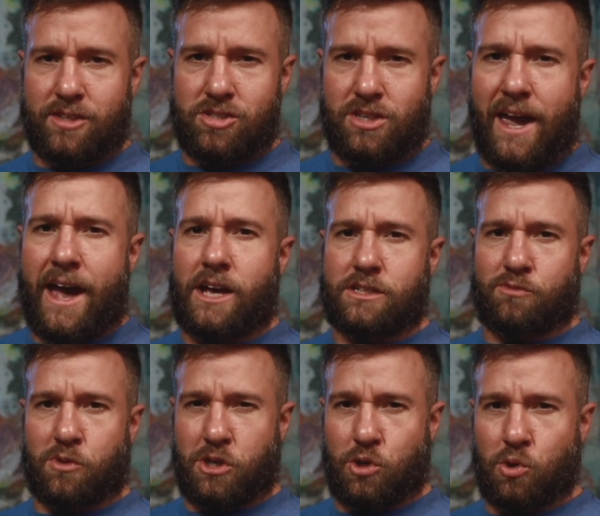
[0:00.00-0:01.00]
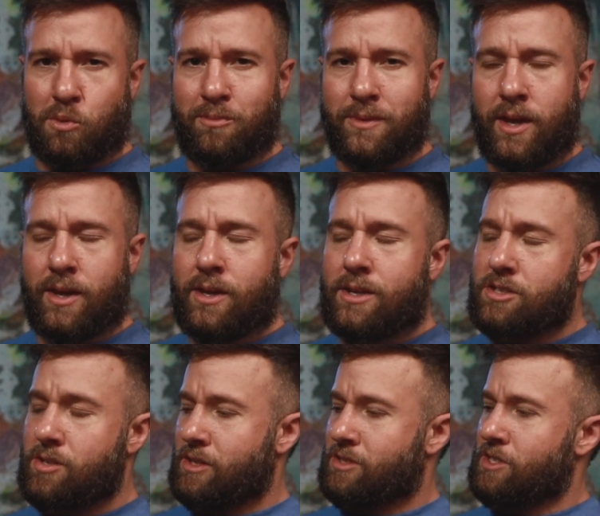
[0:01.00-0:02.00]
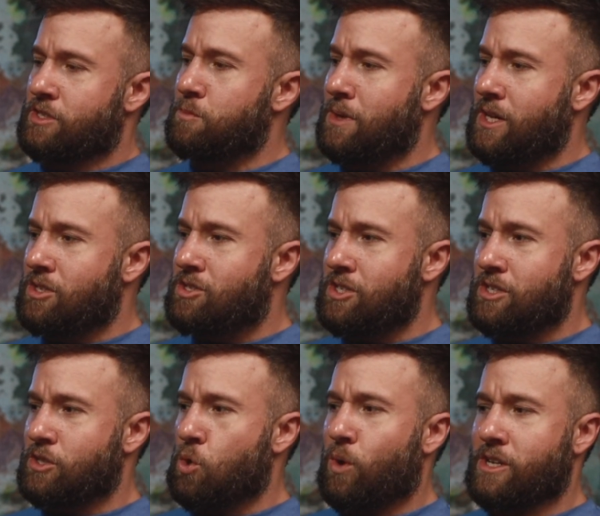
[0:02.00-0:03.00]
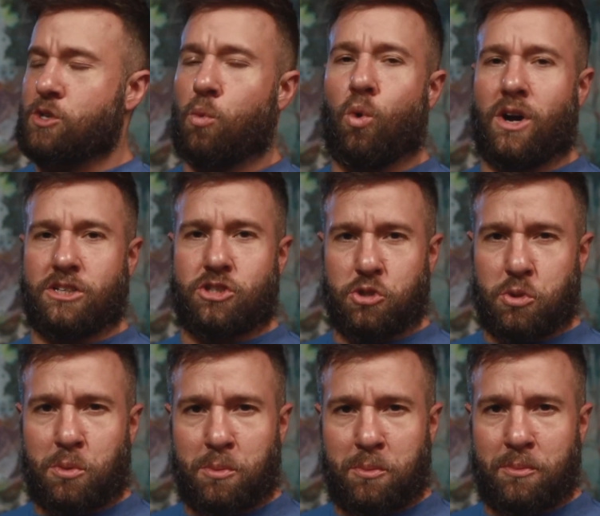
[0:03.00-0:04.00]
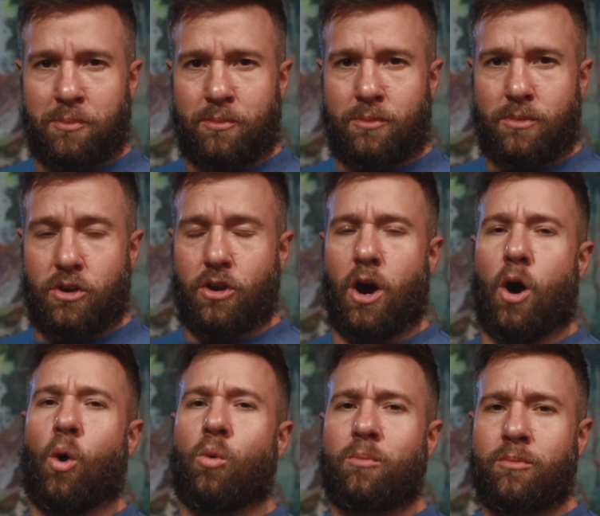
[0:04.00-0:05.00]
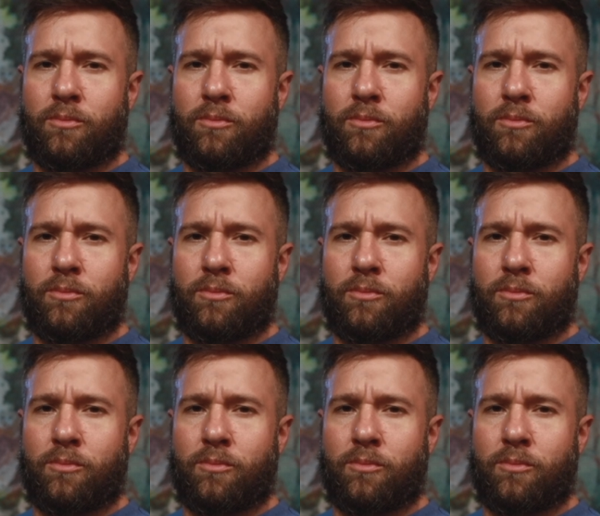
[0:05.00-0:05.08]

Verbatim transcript: that she has for you. Does this mean she is going to want you? No.